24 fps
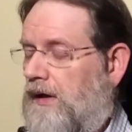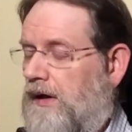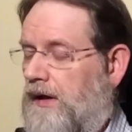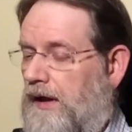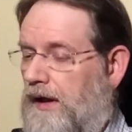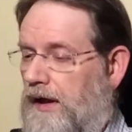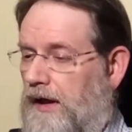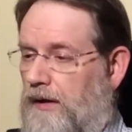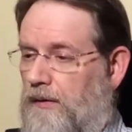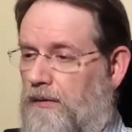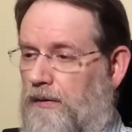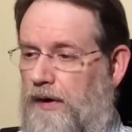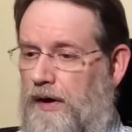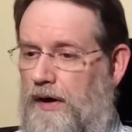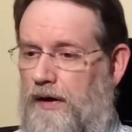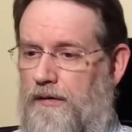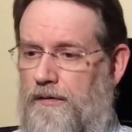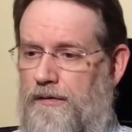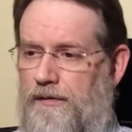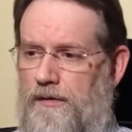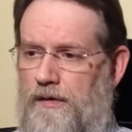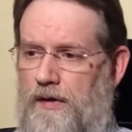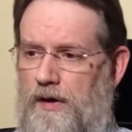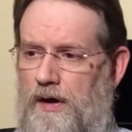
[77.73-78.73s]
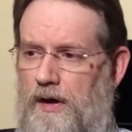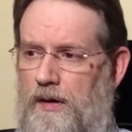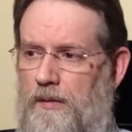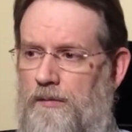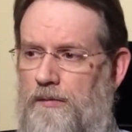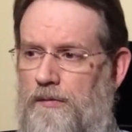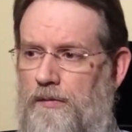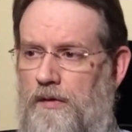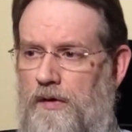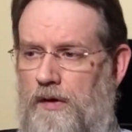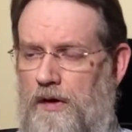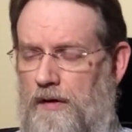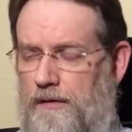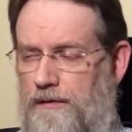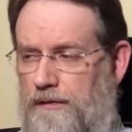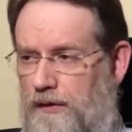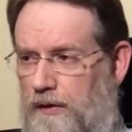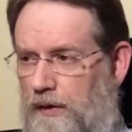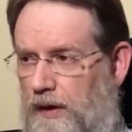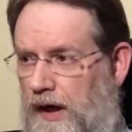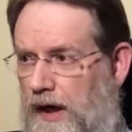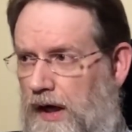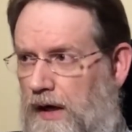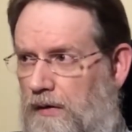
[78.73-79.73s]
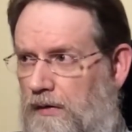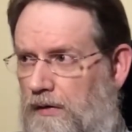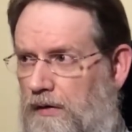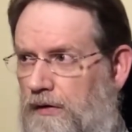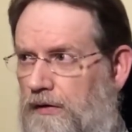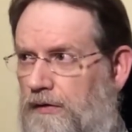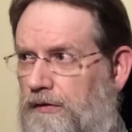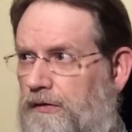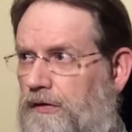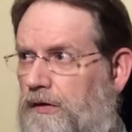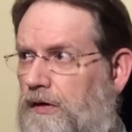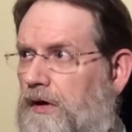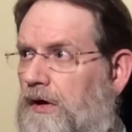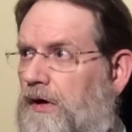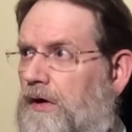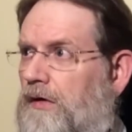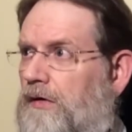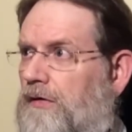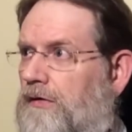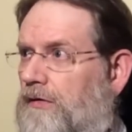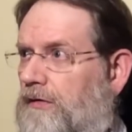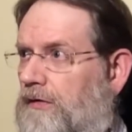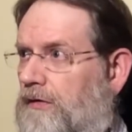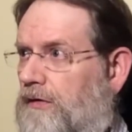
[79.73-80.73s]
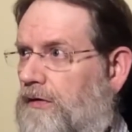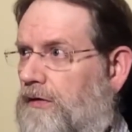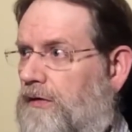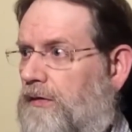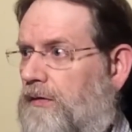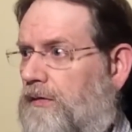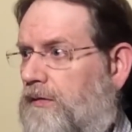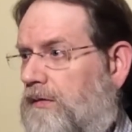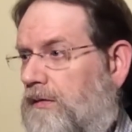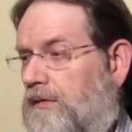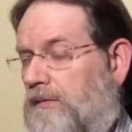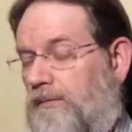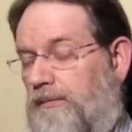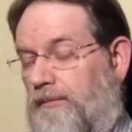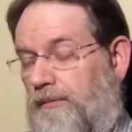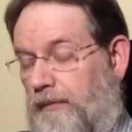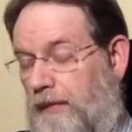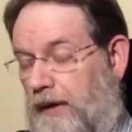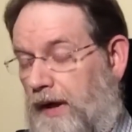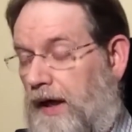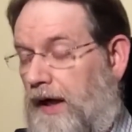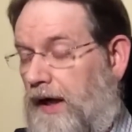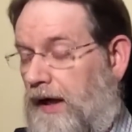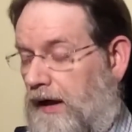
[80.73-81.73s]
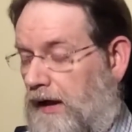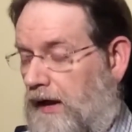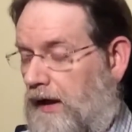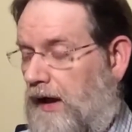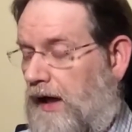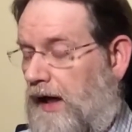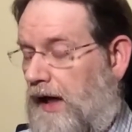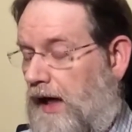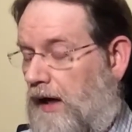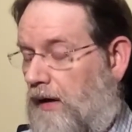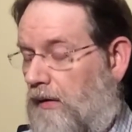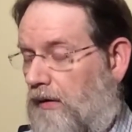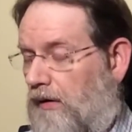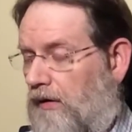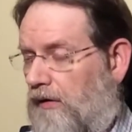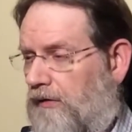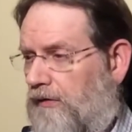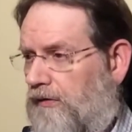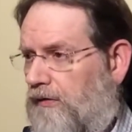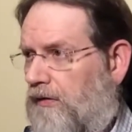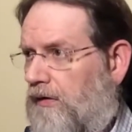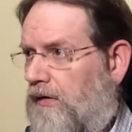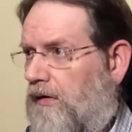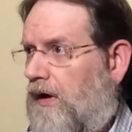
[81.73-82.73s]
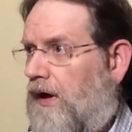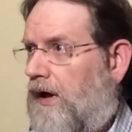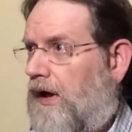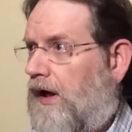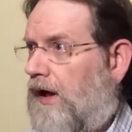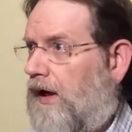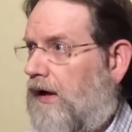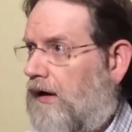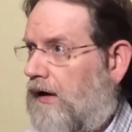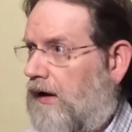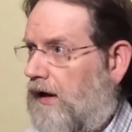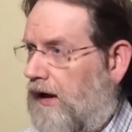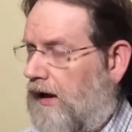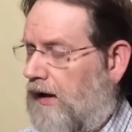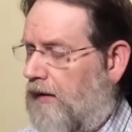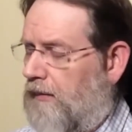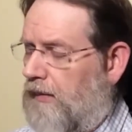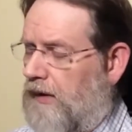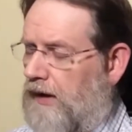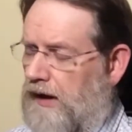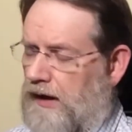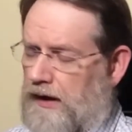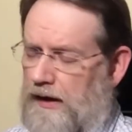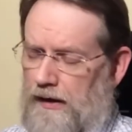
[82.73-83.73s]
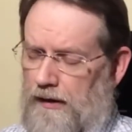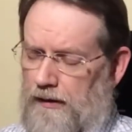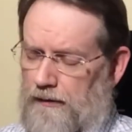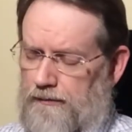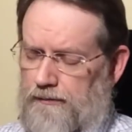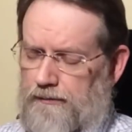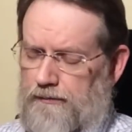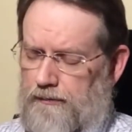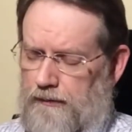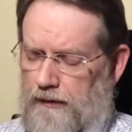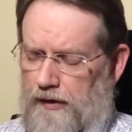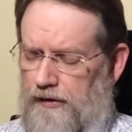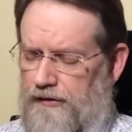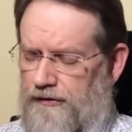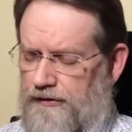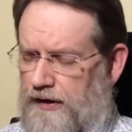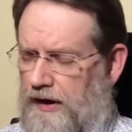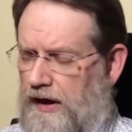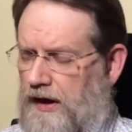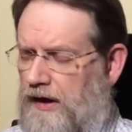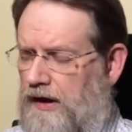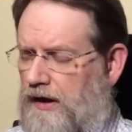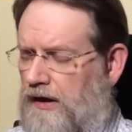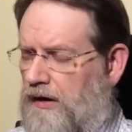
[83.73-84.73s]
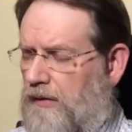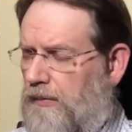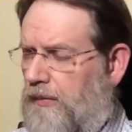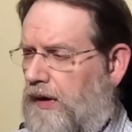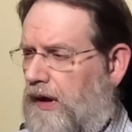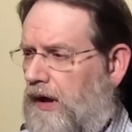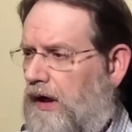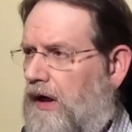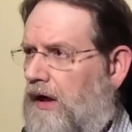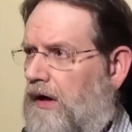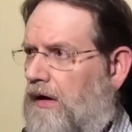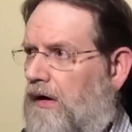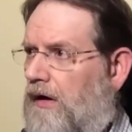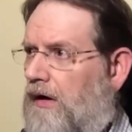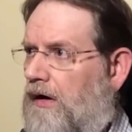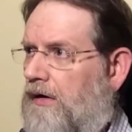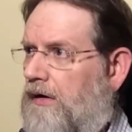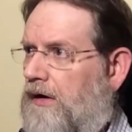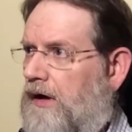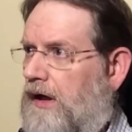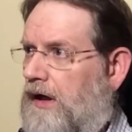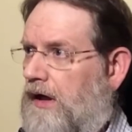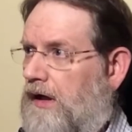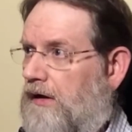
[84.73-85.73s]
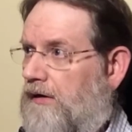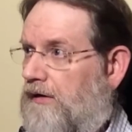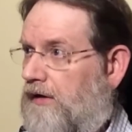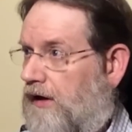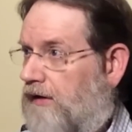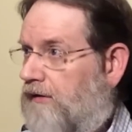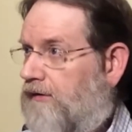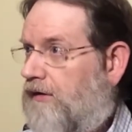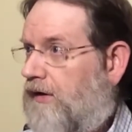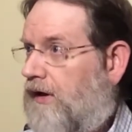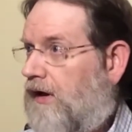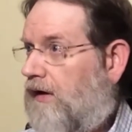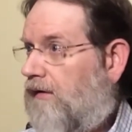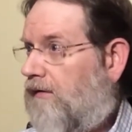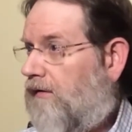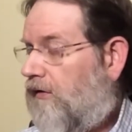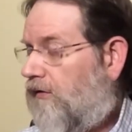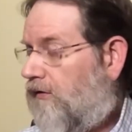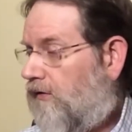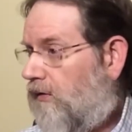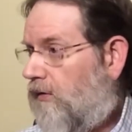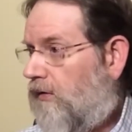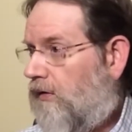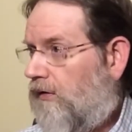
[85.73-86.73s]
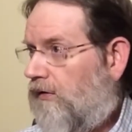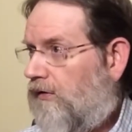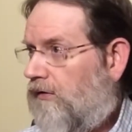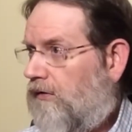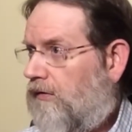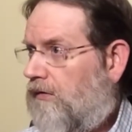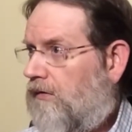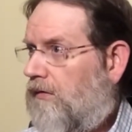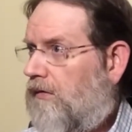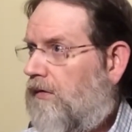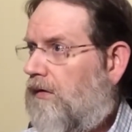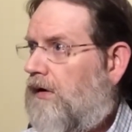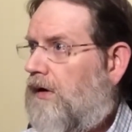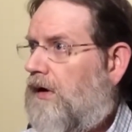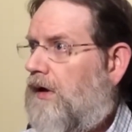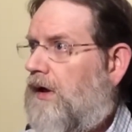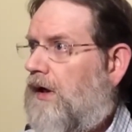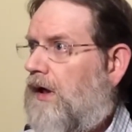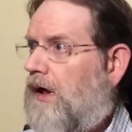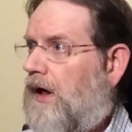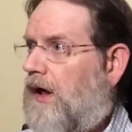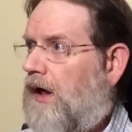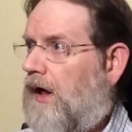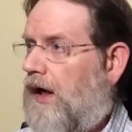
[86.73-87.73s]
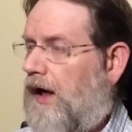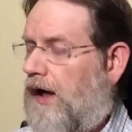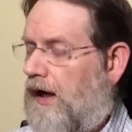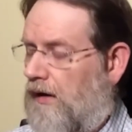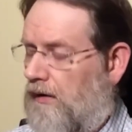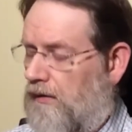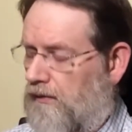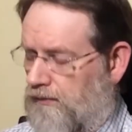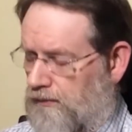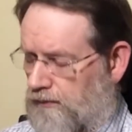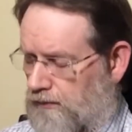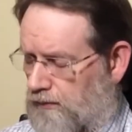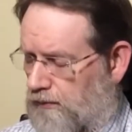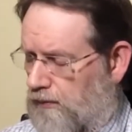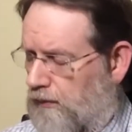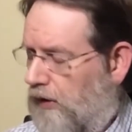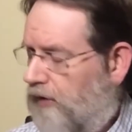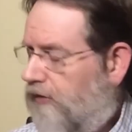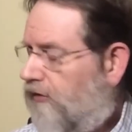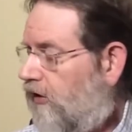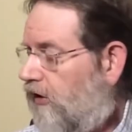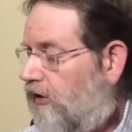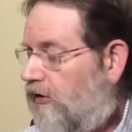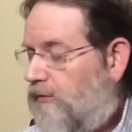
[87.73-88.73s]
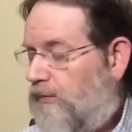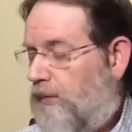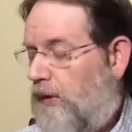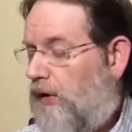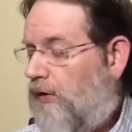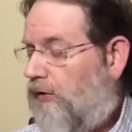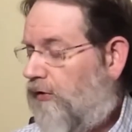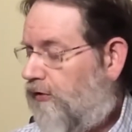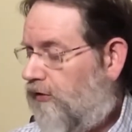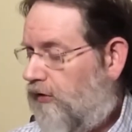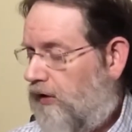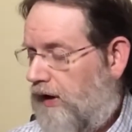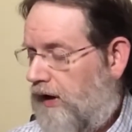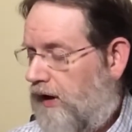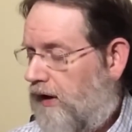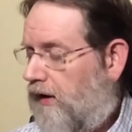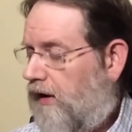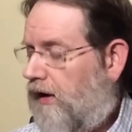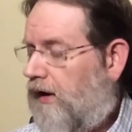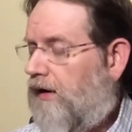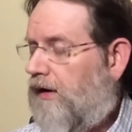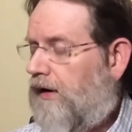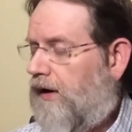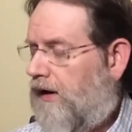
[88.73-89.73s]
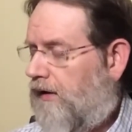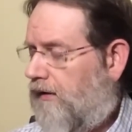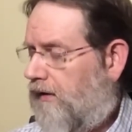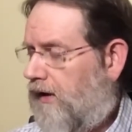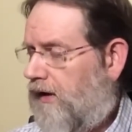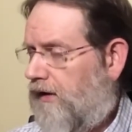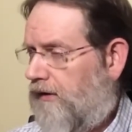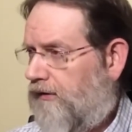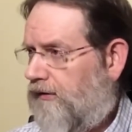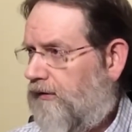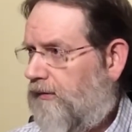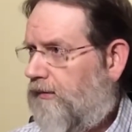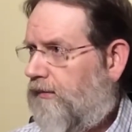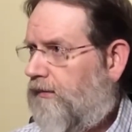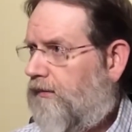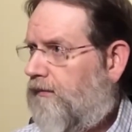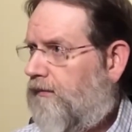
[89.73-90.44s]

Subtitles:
anywhere from a few hours to many hours, and can be extended depending on the intensity of the source and how much exposure area there is.